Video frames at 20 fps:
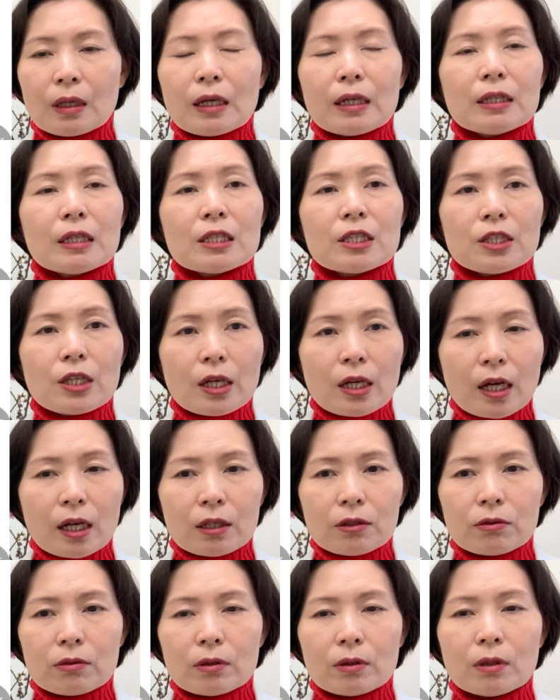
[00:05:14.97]
And the
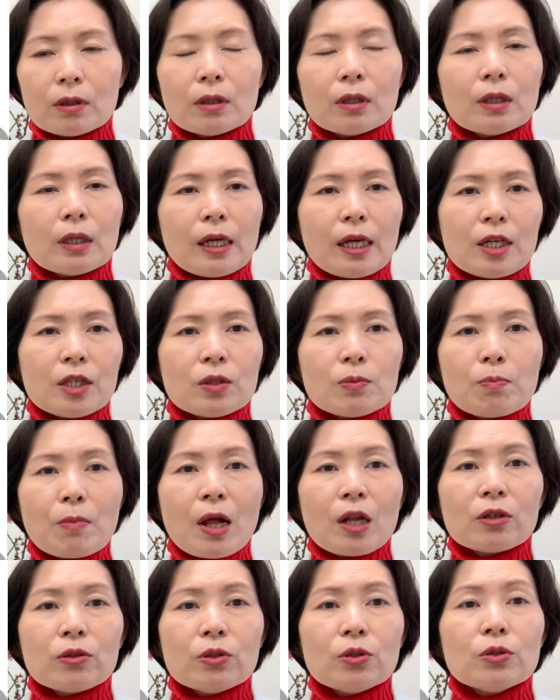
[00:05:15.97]
second is
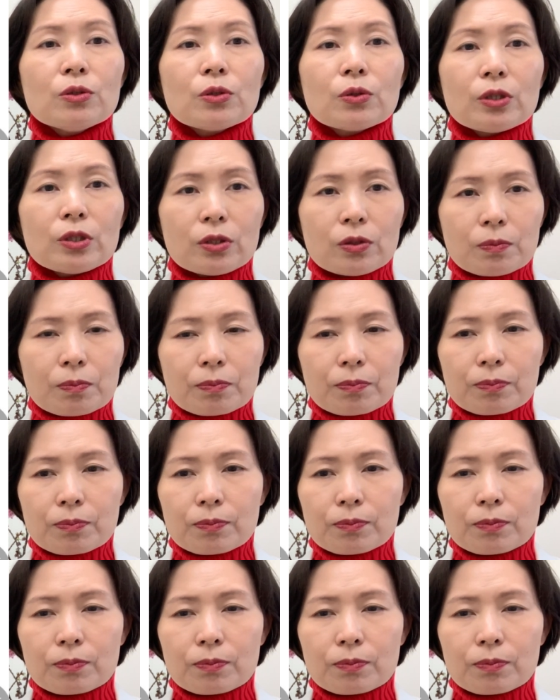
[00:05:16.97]
malnutrition.